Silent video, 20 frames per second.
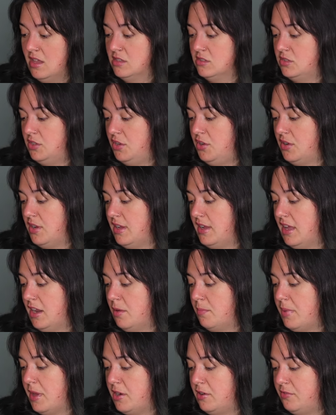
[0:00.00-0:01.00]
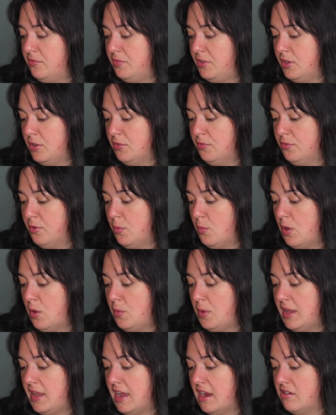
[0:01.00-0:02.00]
so you can get a better feel for what
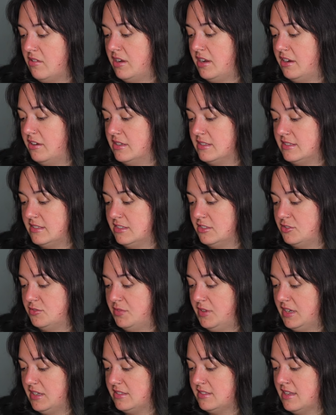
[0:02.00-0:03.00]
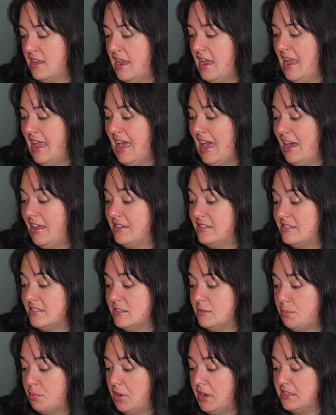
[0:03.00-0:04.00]
we carry here at Stitch Fix. How does
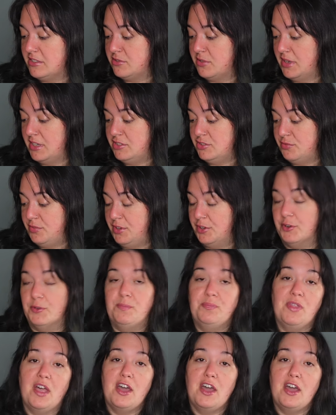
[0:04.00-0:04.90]
this price range feel?